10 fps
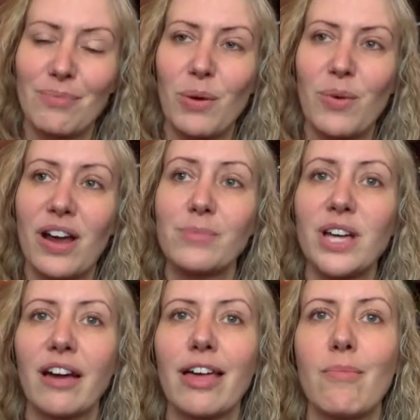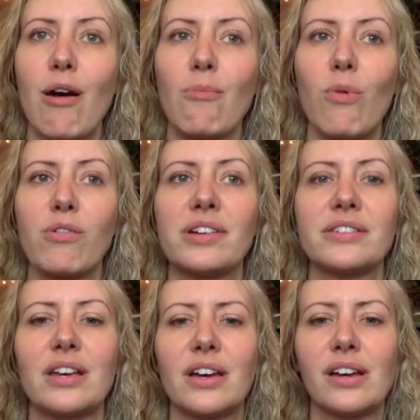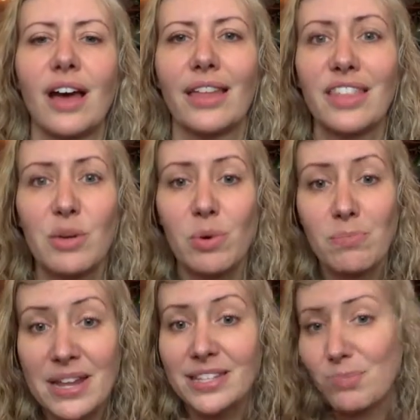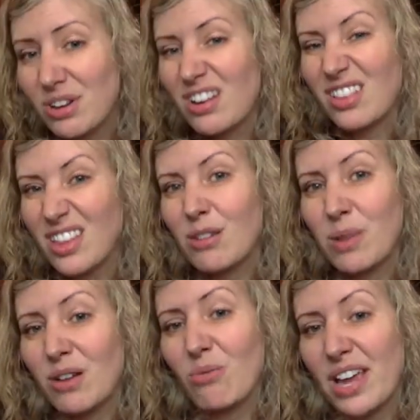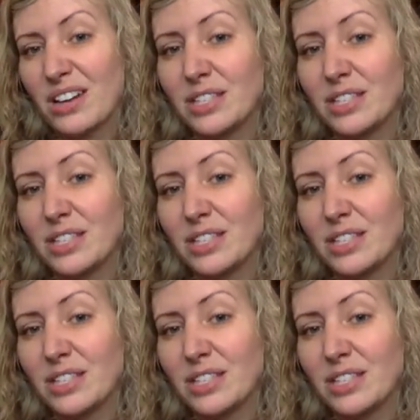But what I'm talking about more is I think we're meant to put on a little bit of weight,